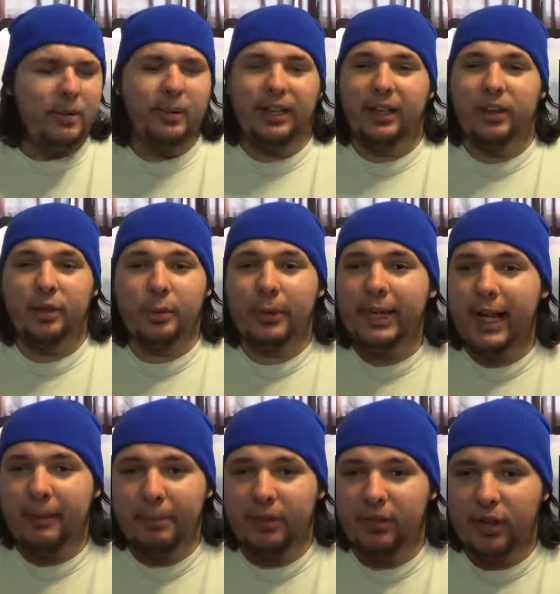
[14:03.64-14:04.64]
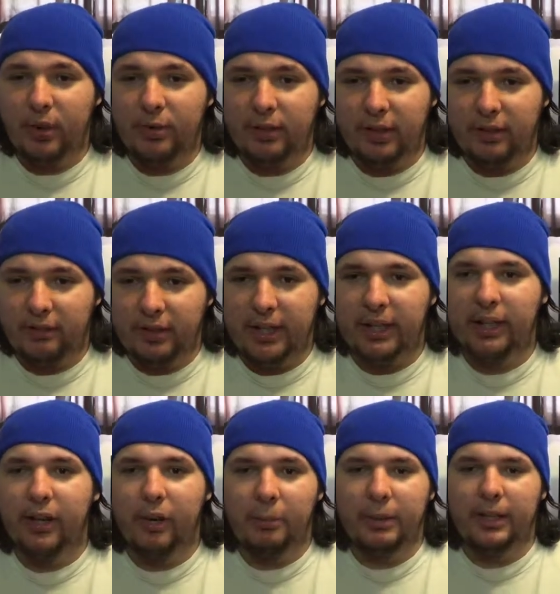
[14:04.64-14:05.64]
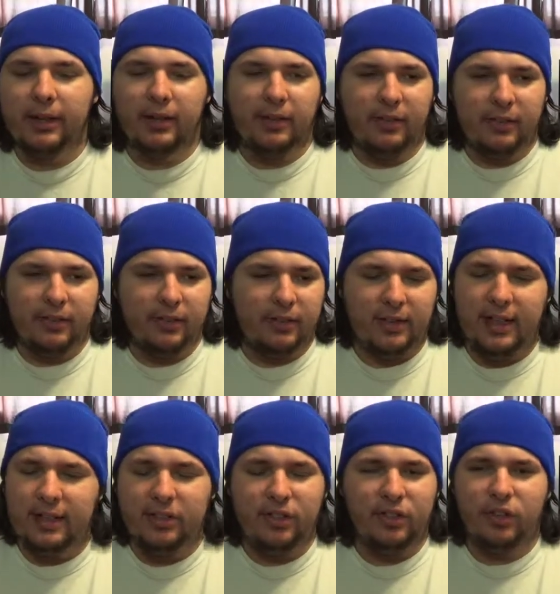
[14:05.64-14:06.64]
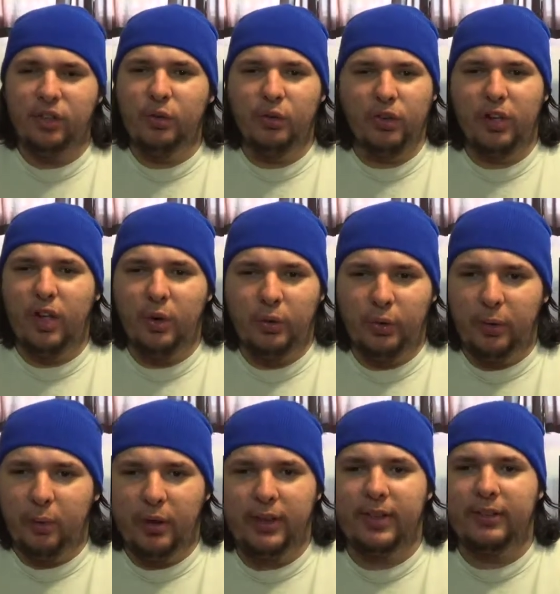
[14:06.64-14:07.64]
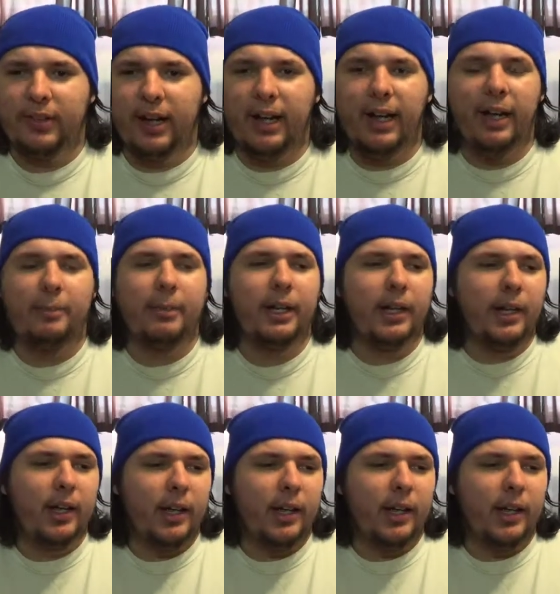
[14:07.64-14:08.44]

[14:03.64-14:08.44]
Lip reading: doing like three episodes in a video because it's just too slow doing one at a time.